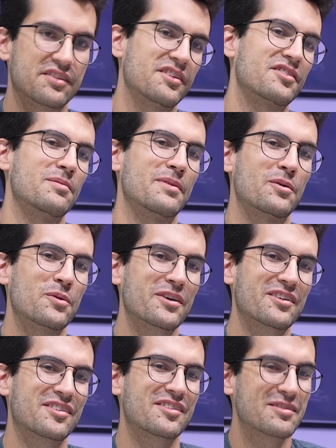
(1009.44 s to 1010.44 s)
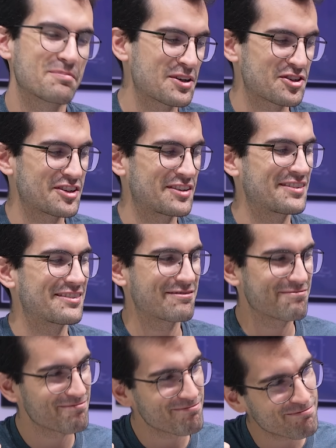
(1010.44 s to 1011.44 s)
a system that works. Mission
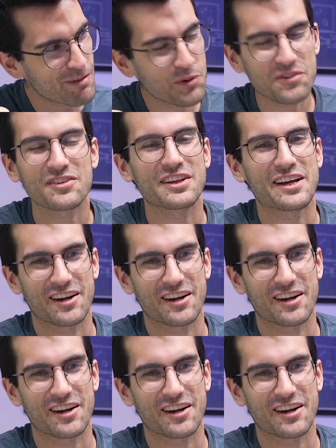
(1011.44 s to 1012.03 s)
mostly